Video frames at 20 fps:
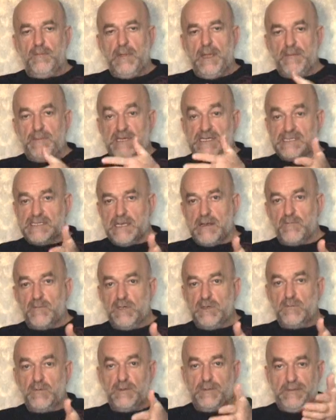maybe
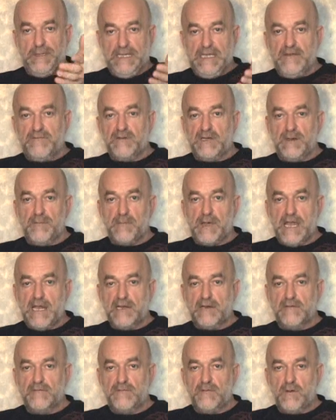someone would be given a
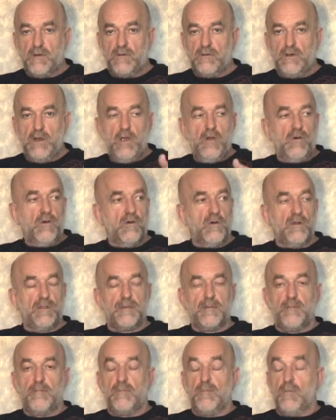microphone, or
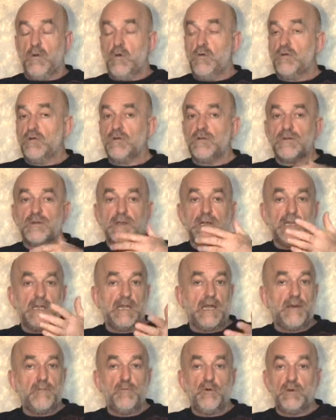the owner of the
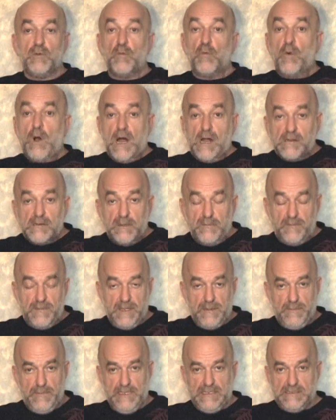club would welcome
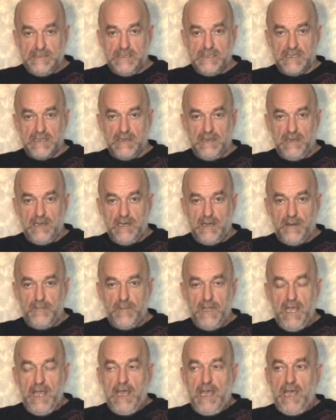them into the
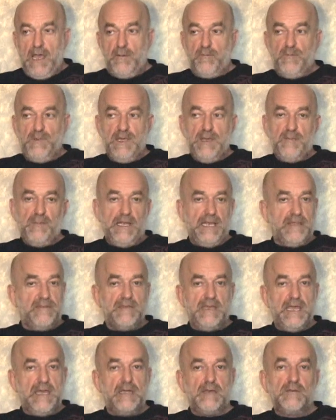club. And people at
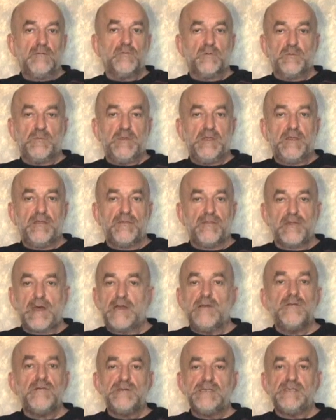the end would be
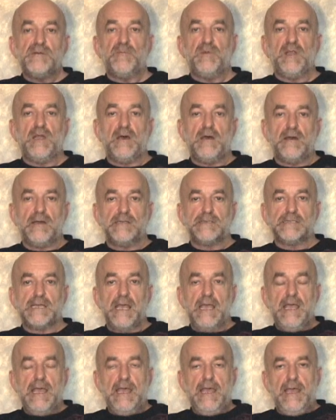thunderous applause.
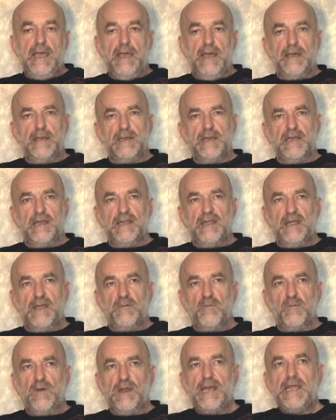And,
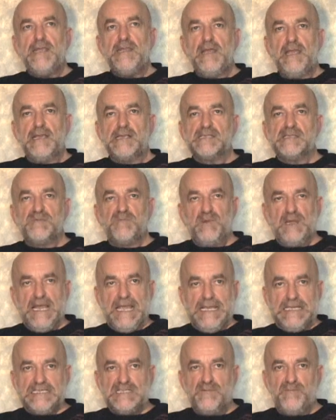and what I
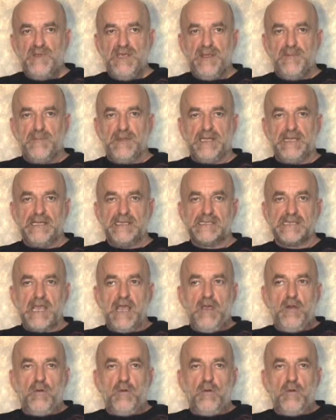explained to people is,